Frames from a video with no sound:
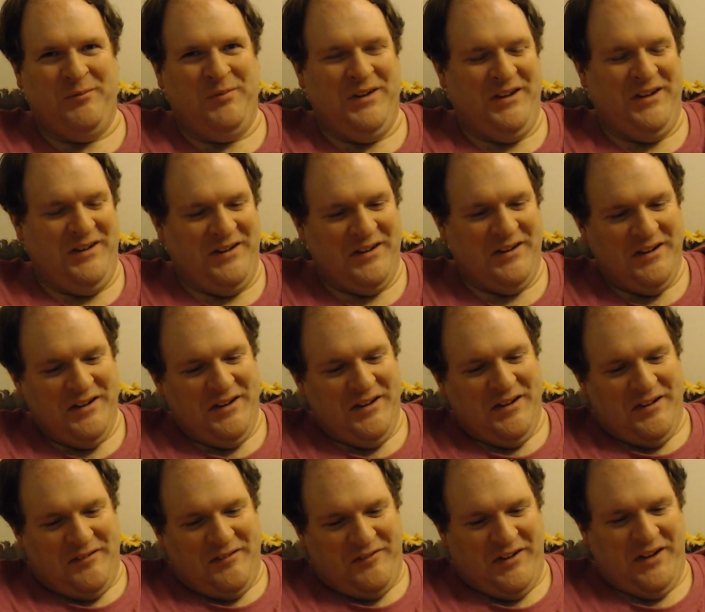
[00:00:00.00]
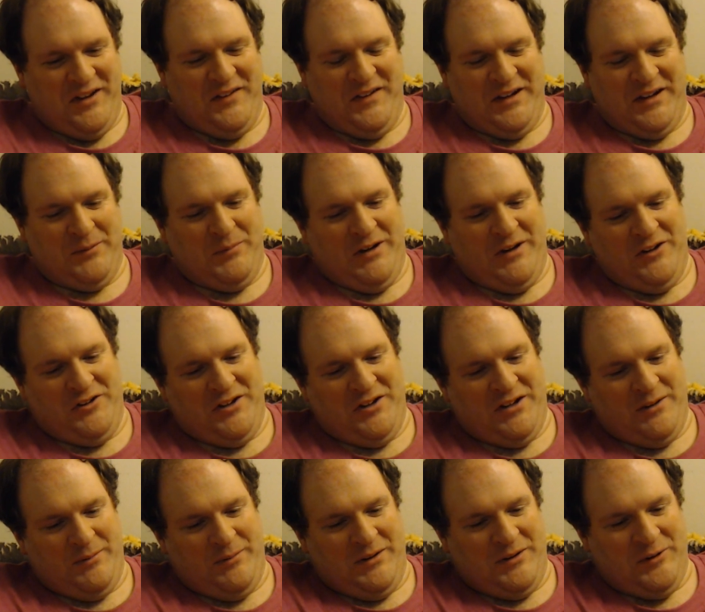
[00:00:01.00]
be failing in my
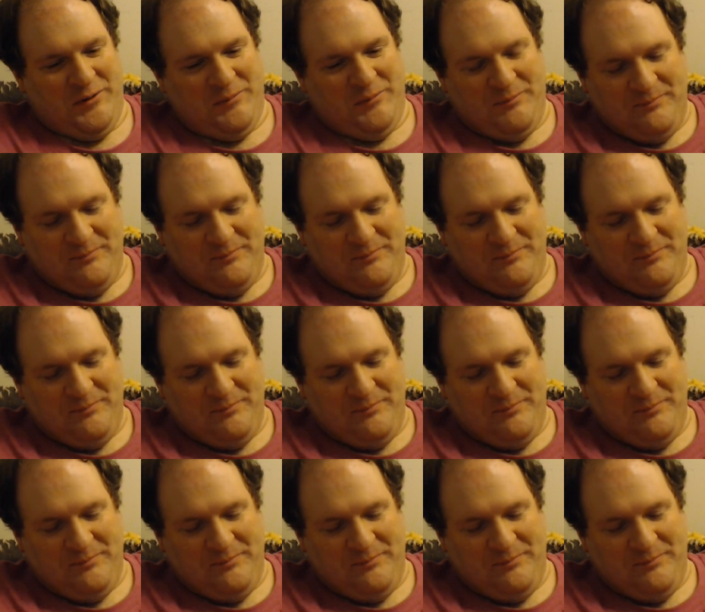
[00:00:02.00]
job here.